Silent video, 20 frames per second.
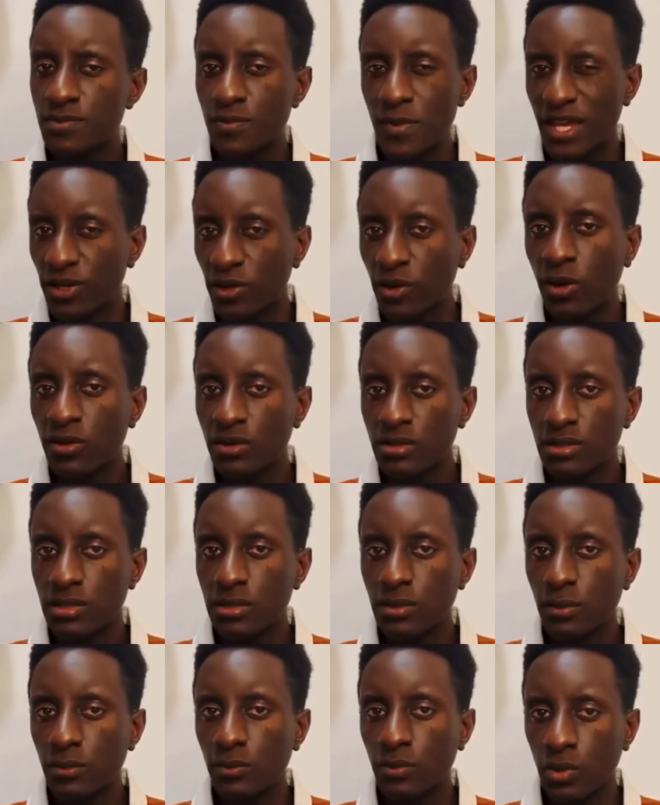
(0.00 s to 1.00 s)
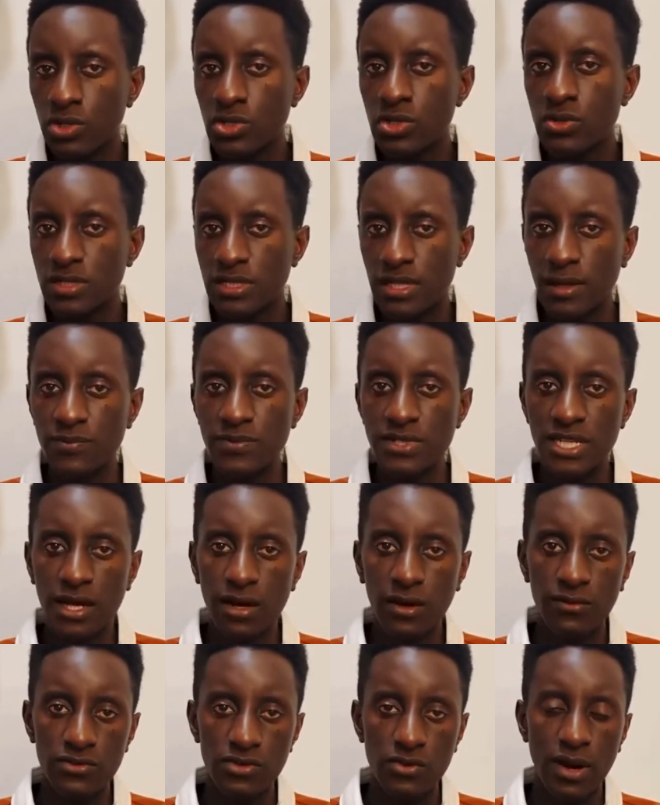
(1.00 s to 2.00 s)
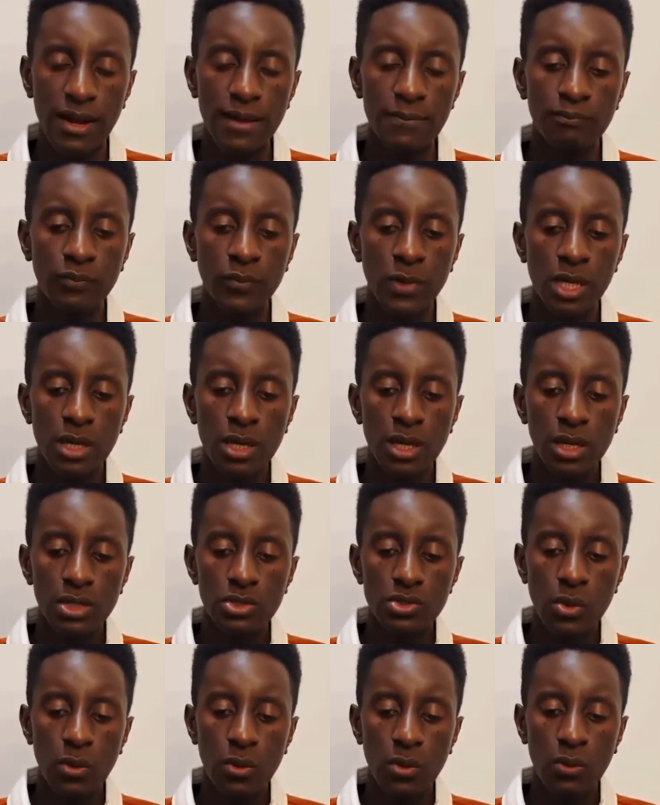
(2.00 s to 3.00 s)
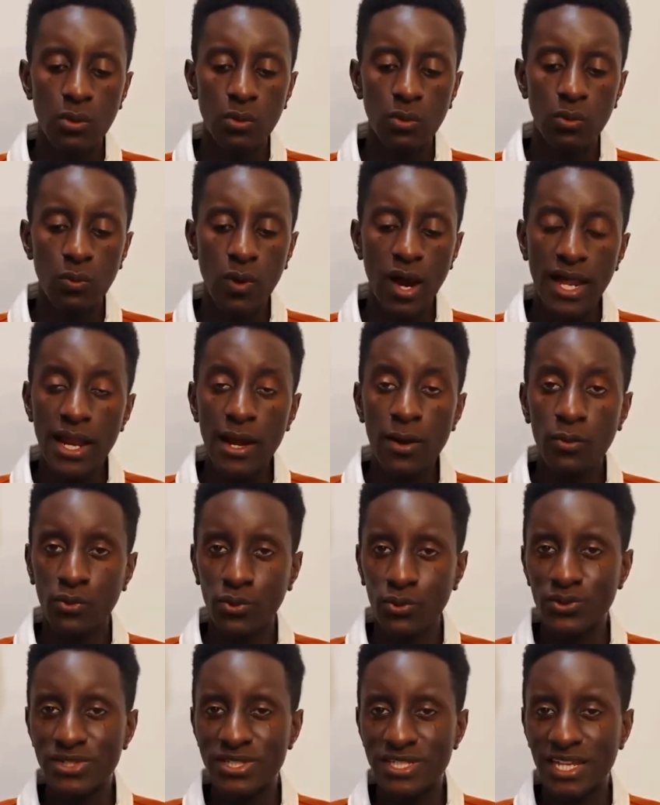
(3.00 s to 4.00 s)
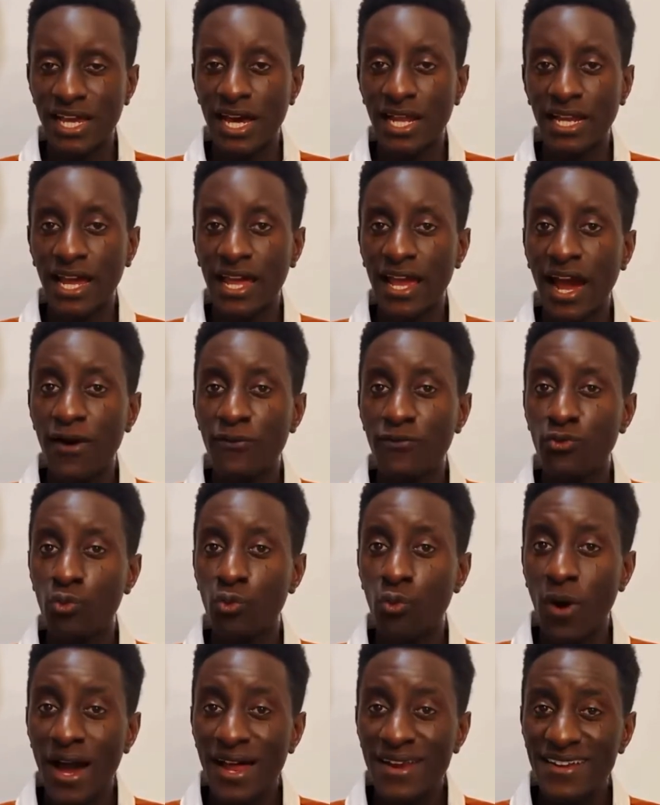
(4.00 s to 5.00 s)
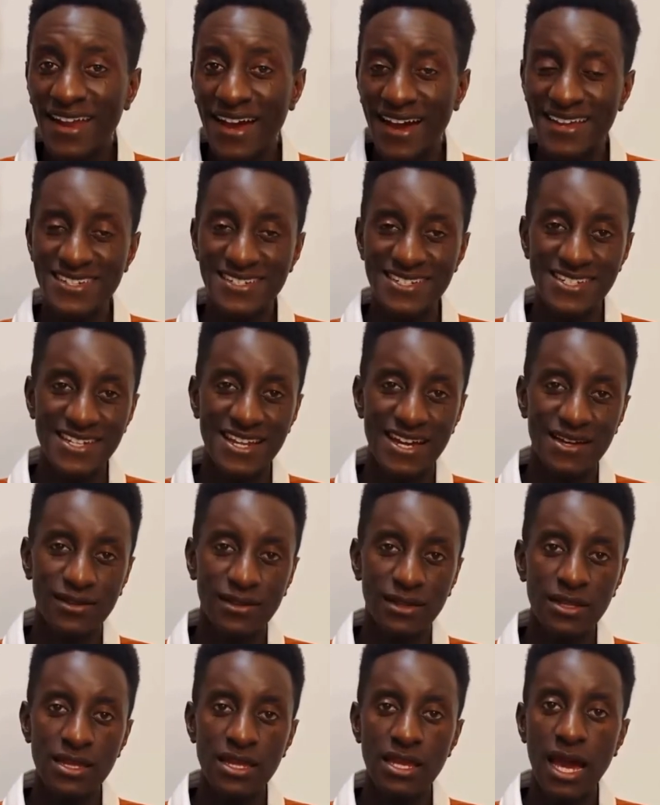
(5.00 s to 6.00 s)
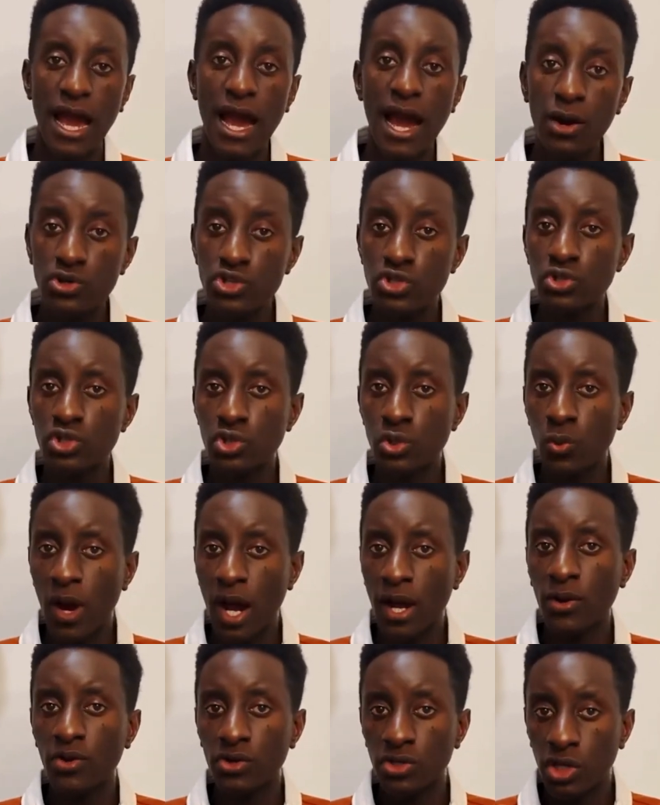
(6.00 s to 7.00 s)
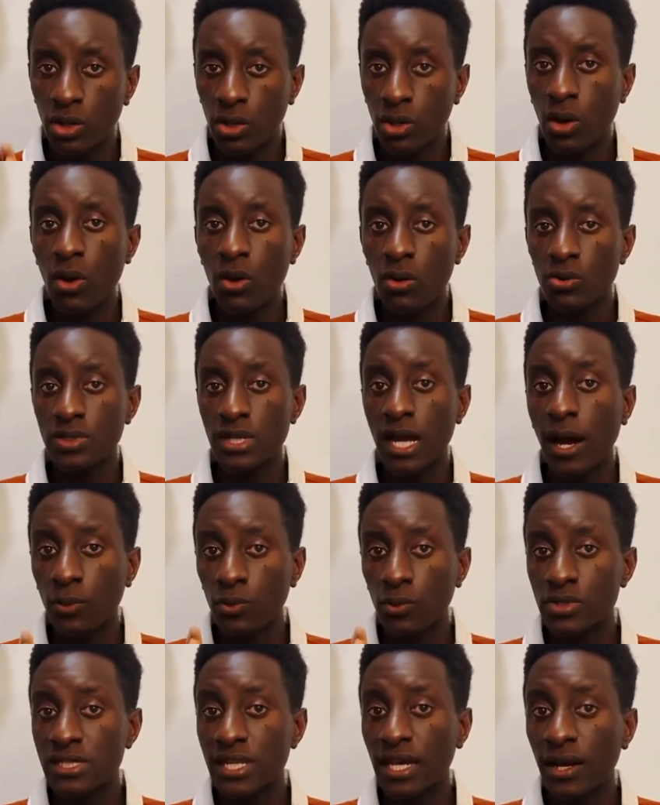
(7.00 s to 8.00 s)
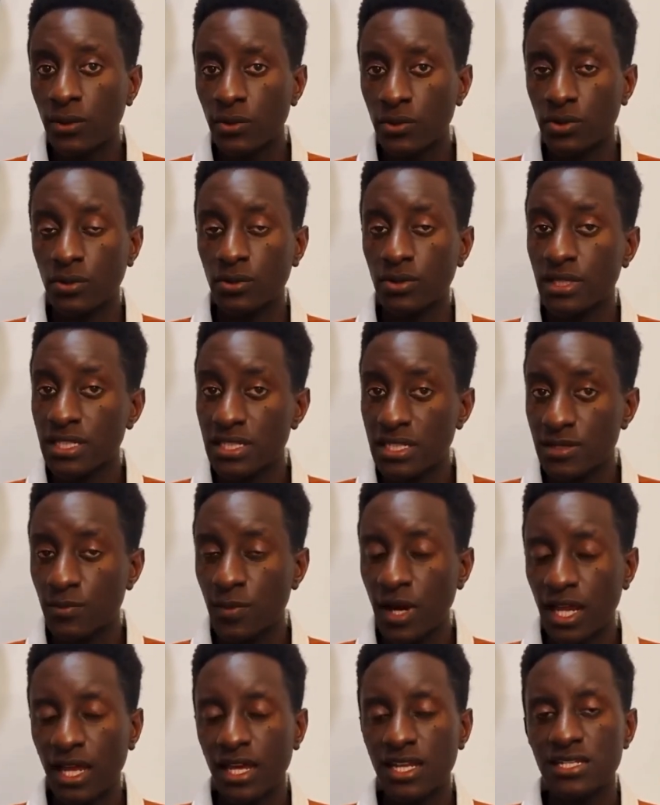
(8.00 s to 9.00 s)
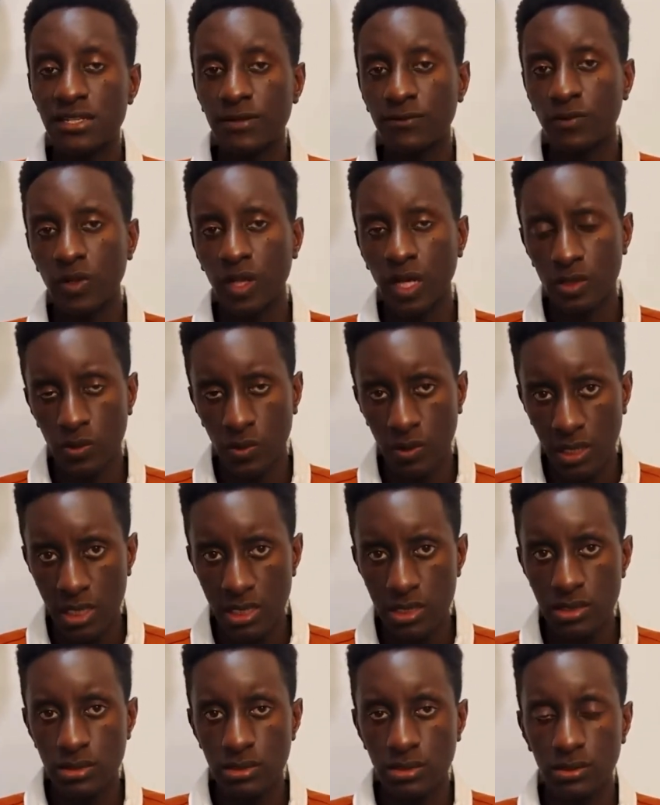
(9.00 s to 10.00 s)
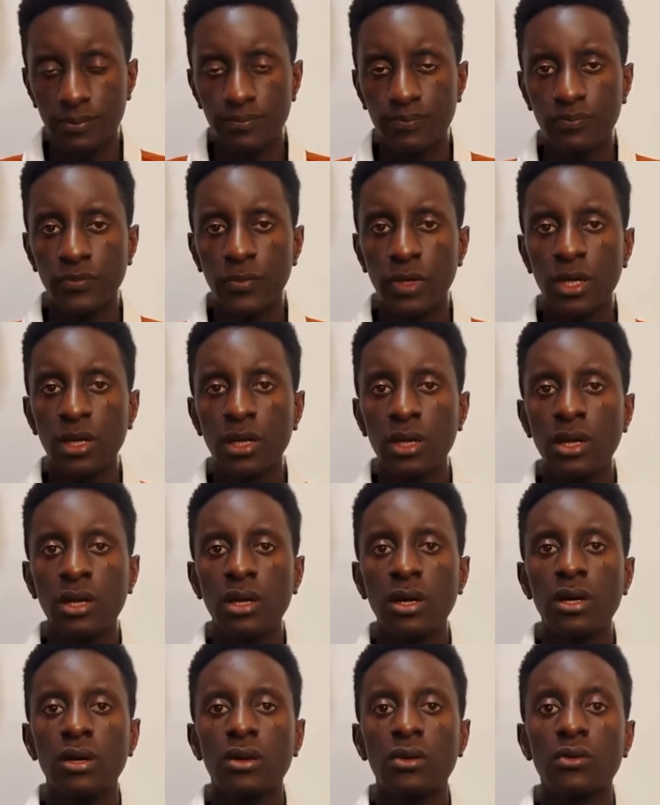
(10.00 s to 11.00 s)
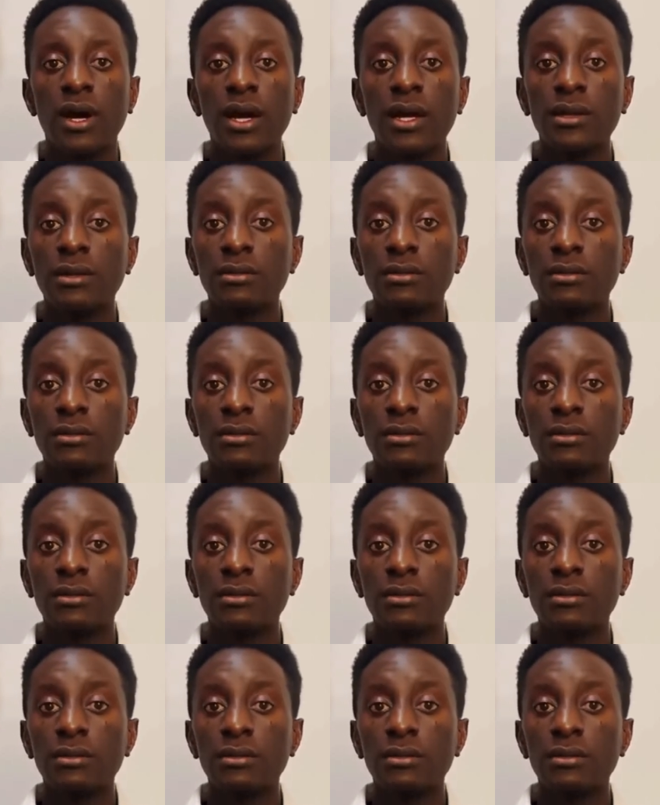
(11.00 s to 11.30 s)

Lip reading: may not produce themselves, right? So what I would say, and I have one answer, how should you work on your goals? I will tell you, this is my answer for that question, right?